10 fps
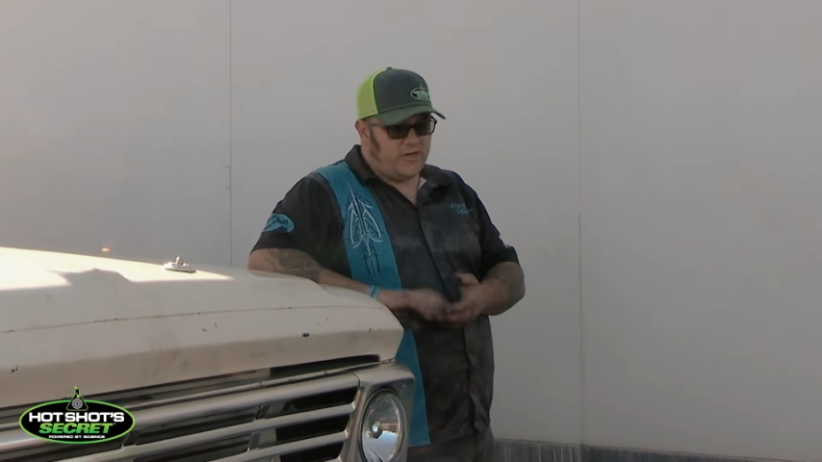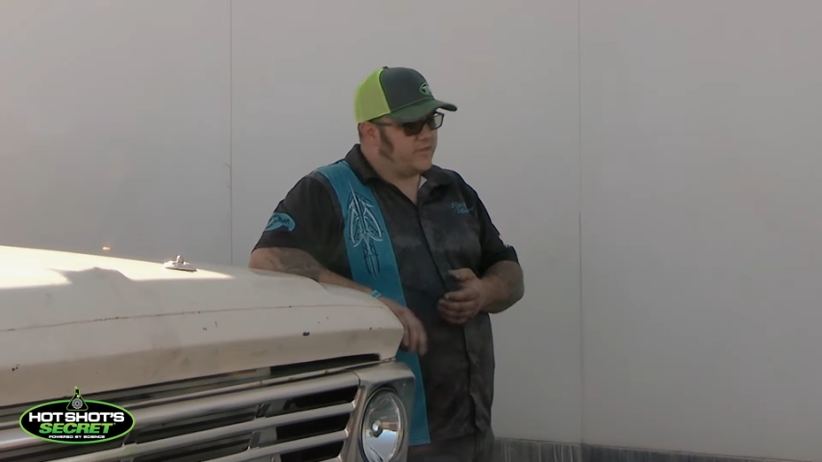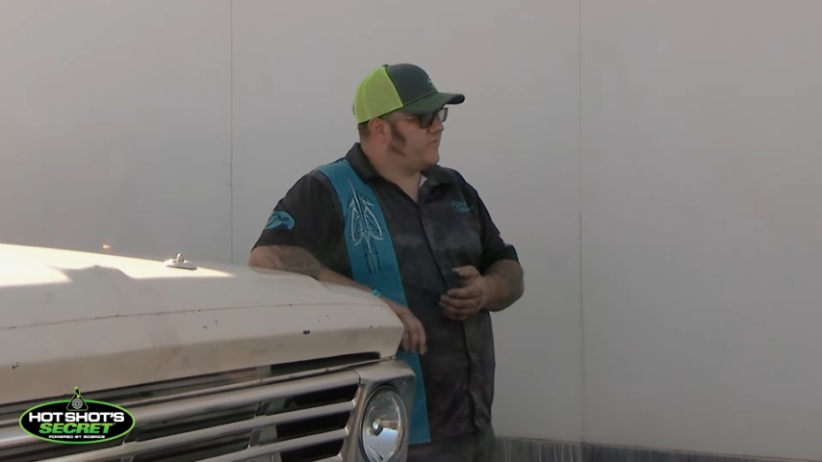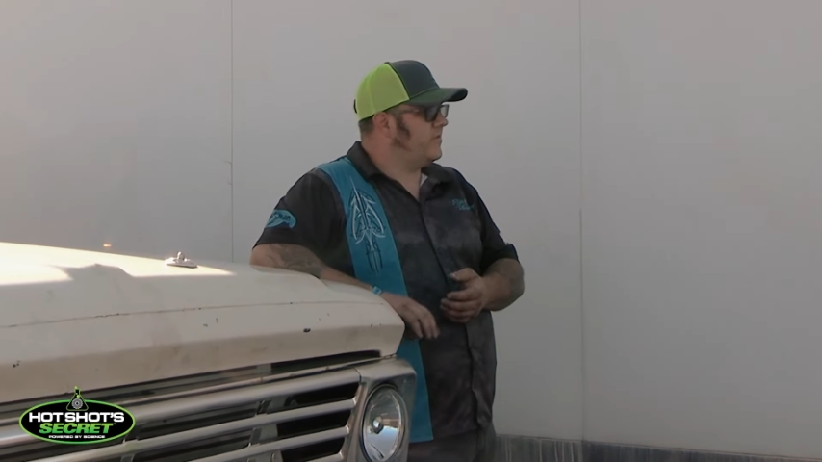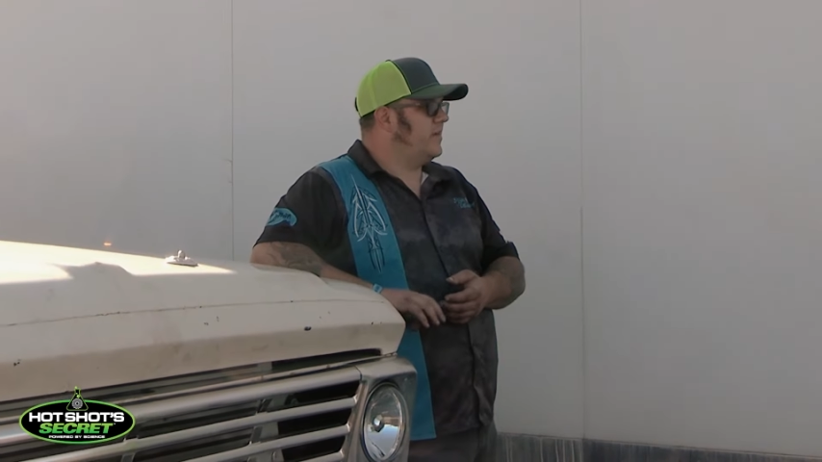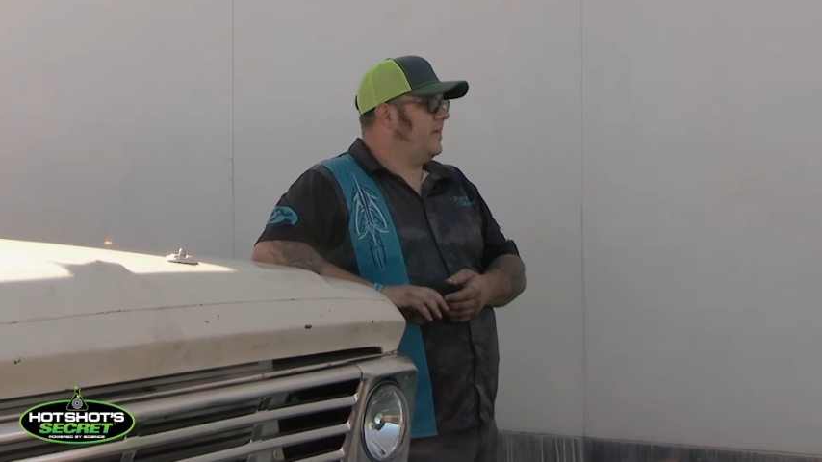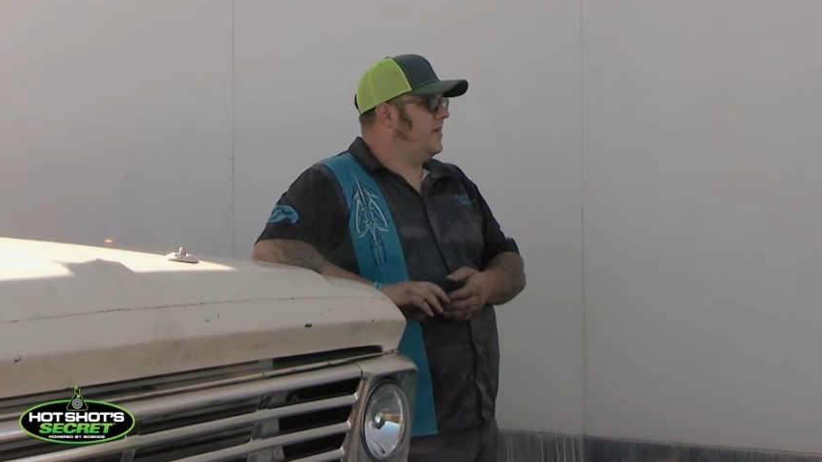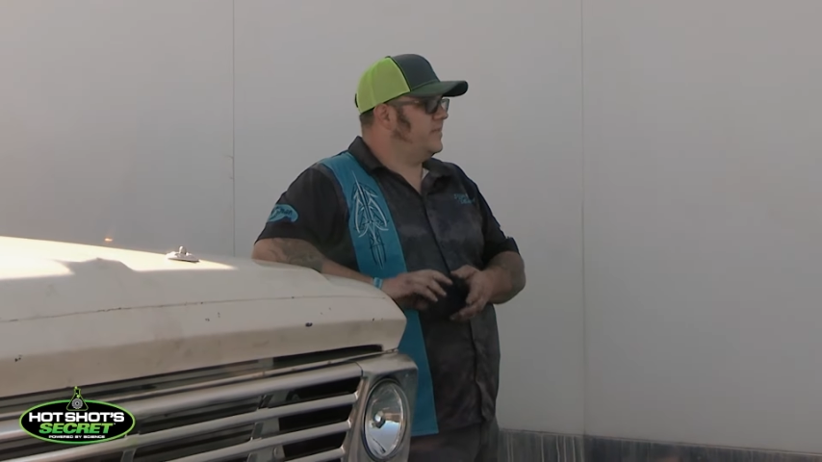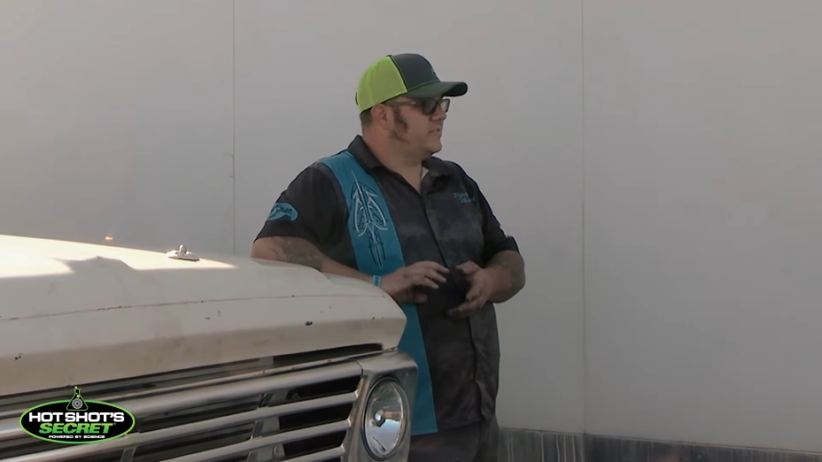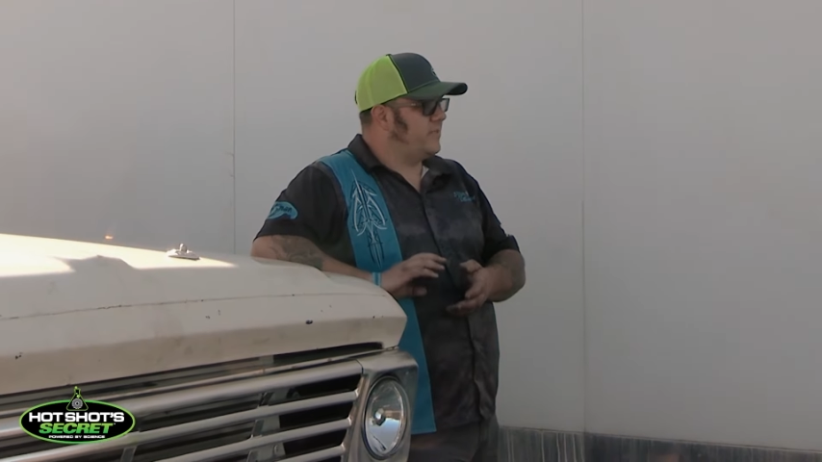transfer
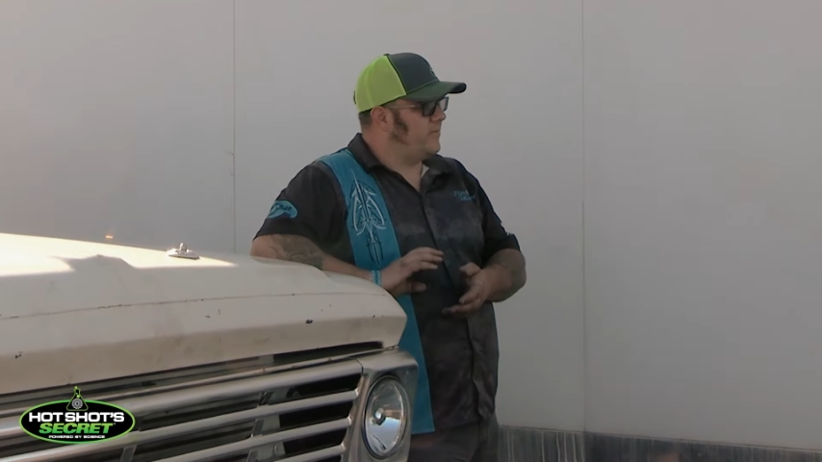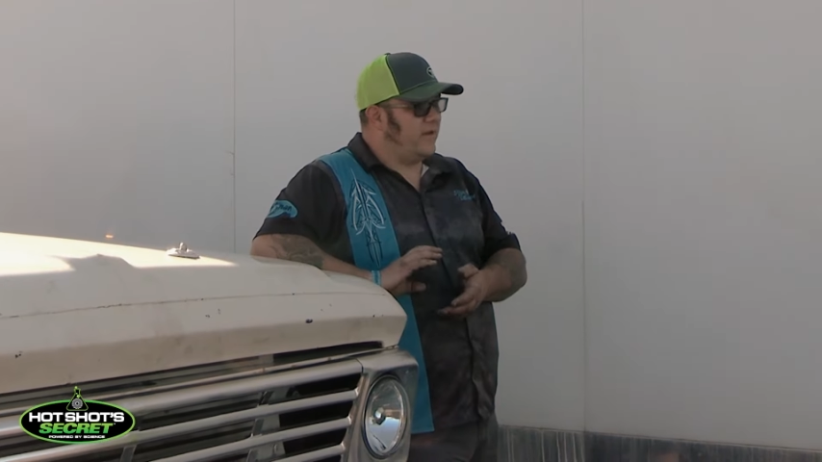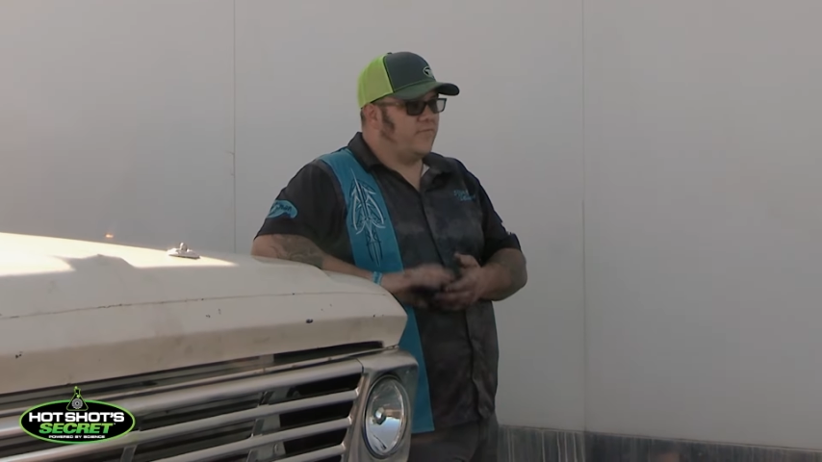case. I mean,